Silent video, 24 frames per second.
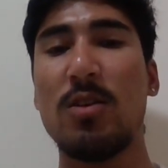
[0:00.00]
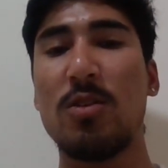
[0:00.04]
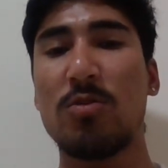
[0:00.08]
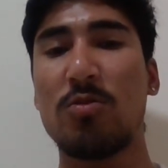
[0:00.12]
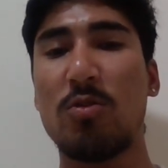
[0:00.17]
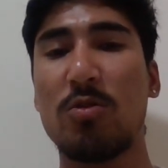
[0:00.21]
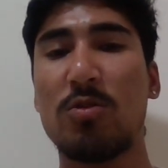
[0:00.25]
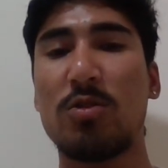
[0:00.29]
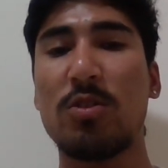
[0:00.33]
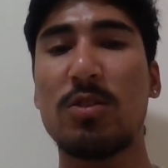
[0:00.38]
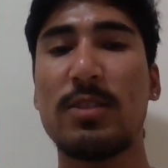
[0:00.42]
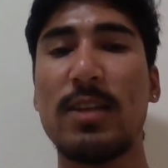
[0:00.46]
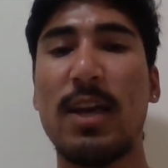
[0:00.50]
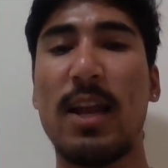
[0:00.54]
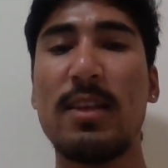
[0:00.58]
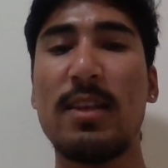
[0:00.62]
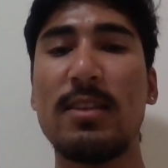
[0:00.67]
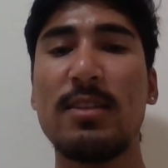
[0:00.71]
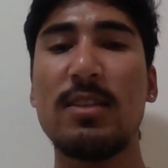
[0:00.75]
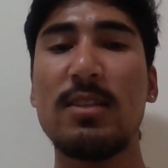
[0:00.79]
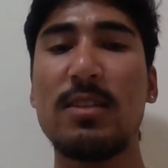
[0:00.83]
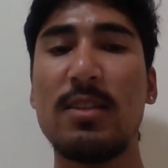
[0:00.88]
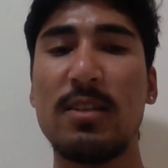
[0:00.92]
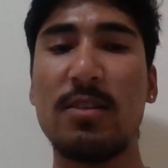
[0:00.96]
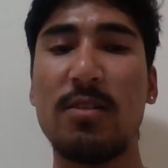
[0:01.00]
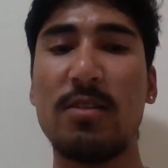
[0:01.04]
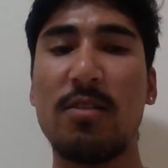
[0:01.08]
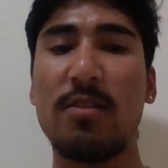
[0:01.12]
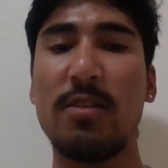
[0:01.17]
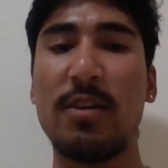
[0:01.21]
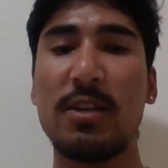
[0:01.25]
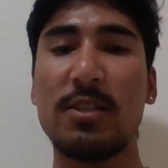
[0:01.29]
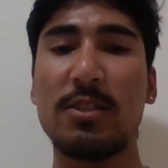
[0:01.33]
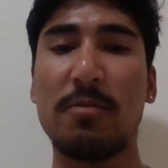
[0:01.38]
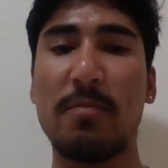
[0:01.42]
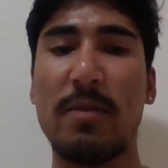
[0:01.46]
So the challenges in the
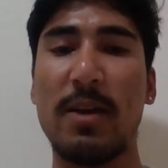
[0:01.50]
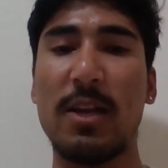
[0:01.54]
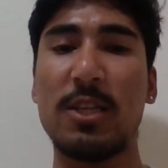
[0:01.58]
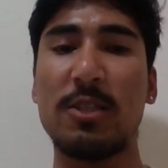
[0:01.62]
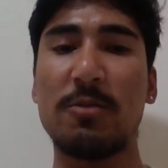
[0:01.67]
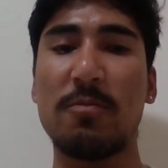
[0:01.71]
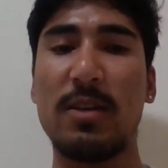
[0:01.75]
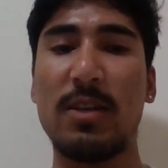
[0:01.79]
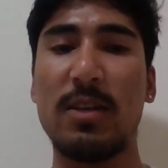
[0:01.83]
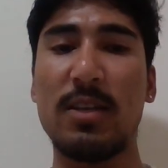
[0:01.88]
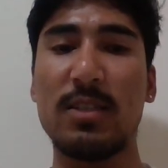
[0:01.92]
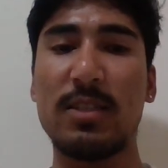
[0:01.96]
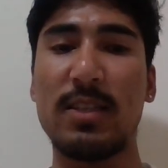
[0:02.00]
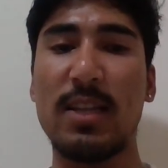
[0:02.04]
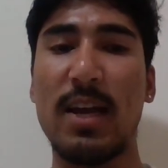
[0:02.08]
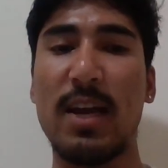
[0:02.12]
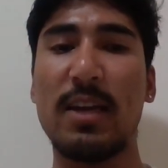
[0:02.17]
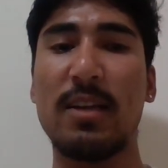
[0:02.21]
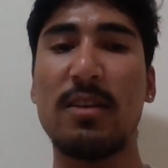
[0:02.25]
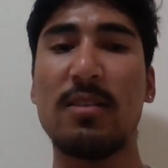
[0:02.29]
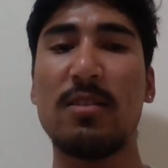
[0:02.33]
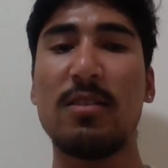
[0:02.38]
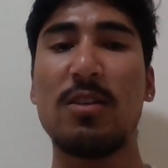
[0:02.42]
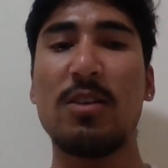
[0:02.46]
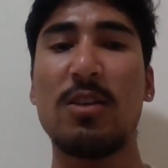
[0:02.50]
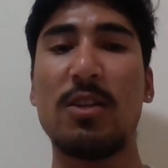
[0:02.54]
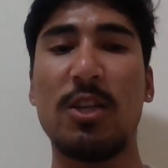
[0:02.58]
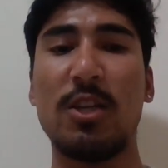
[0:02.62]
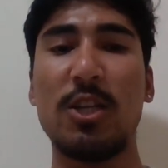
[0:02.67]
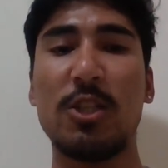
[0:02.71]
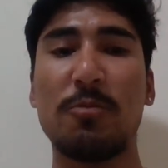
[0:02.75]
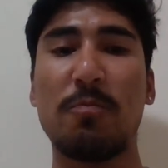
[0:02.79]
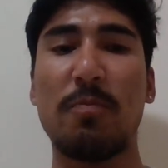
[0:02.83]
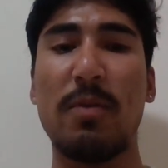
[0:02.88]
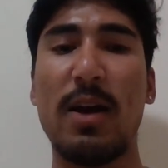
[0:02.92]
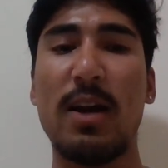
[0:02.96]
risk management is like
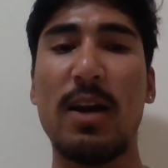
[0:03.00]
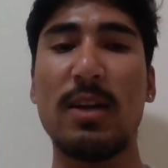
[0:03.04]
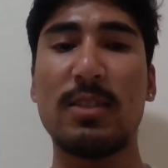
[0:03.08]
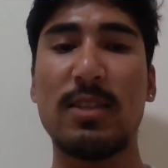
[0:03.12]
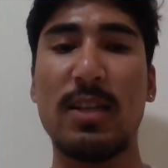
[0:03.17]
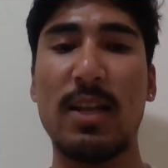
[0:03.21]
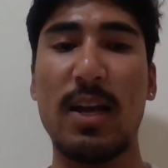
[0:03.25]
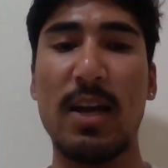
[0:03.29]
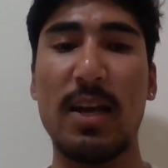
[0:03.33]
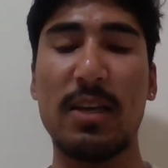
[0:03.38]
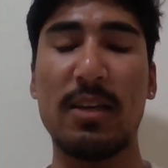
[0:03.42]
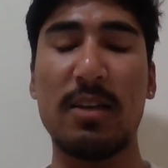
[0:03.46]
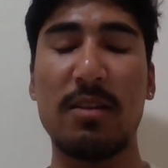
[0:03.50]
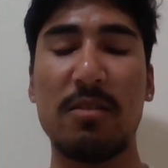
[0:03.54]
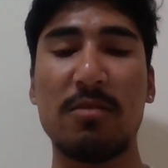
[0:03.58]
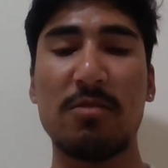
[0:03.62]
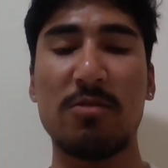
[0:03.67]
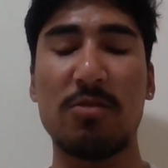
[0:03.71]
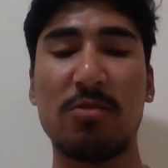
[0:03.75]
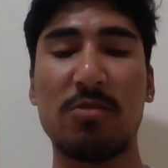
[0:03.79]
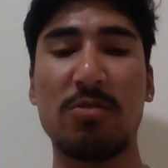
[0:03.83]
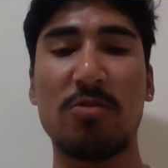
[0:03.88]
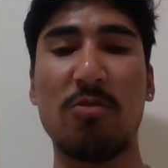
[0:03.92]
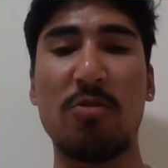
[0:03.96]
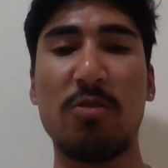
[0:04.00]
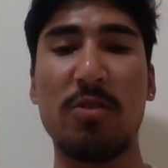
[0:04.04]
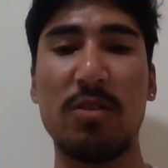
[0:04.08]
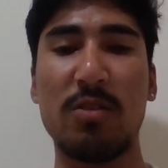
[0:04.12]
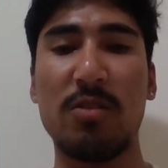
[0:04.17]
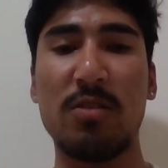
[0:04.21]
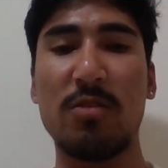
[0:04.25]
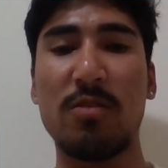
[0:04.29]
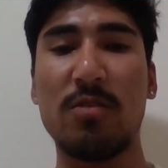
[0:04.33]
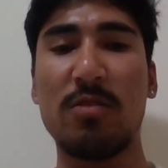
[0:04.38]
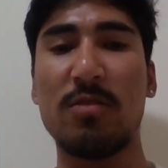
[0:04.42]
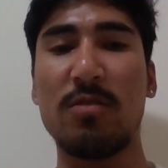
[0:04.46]
despite like so
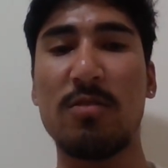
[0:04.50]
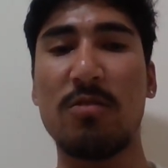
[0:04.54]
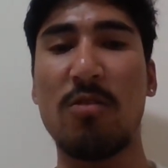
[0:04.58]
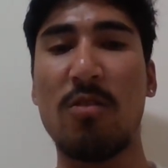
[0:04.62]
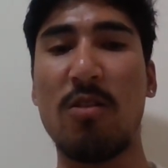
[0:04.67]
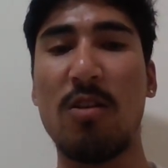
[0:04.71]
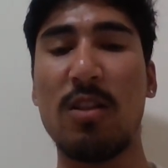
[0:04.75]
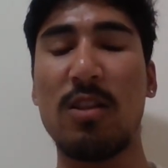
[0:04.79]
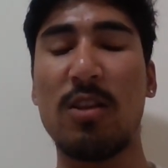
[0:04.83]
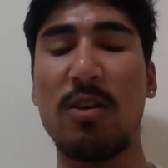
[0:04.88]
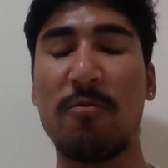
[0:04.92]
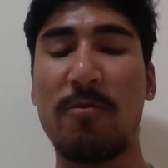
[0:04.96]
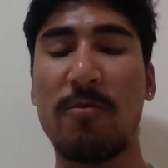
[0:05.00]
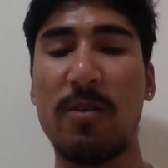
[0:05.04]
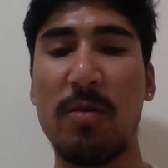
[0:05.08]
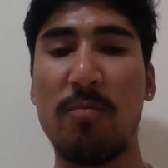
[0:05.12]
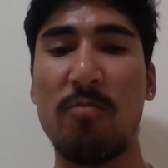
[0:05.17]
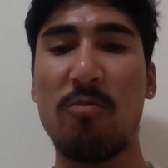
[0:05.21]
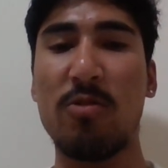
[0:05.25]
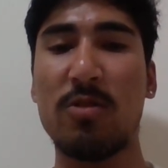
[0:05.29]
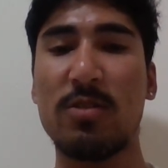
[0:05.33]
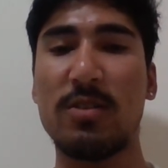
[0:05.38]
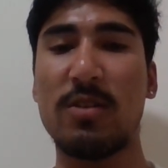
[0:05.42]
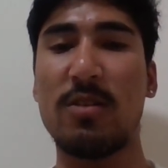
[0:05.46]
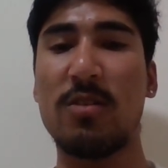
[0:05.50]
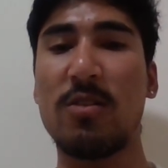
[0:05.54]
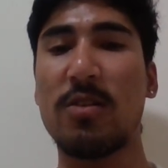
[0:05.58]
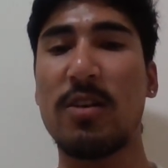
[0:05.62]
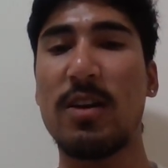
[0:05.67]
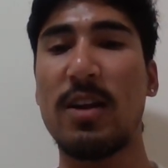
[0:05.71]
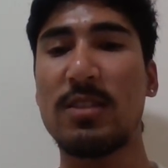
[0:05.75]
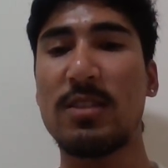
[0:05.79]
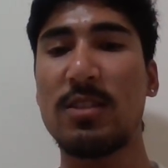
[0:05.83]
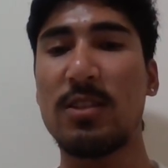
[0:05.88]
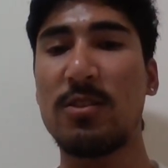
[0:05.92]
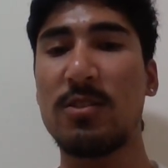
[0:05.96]
all the frameworks
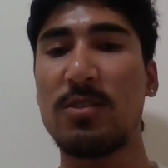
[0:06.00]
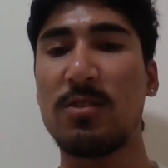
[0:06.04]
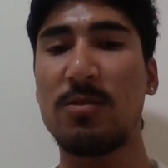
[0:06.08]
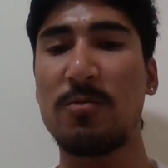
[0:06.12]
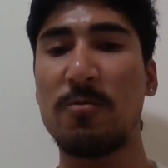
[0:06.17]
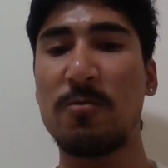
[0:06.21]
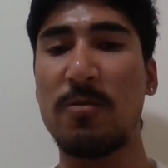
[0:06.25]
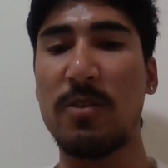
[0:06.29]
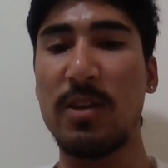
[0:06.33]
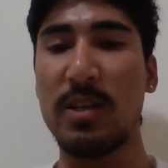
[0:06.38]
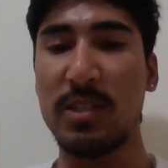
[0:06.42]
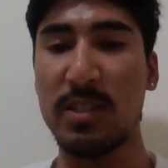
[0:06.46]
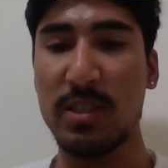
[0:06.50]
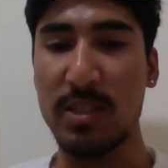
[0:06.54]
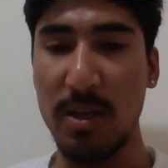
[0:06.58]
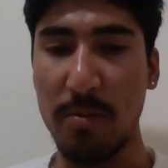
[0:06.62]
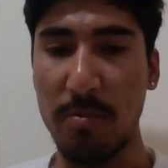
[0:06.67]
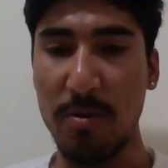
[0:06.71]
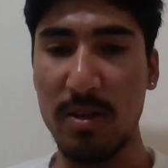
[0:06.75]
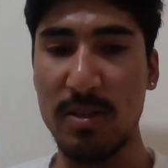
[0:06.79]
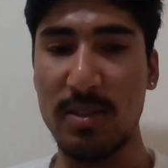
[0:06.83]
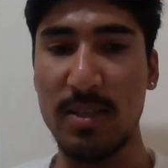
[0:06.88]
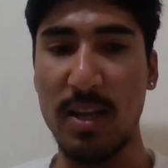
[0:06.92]
organizations face several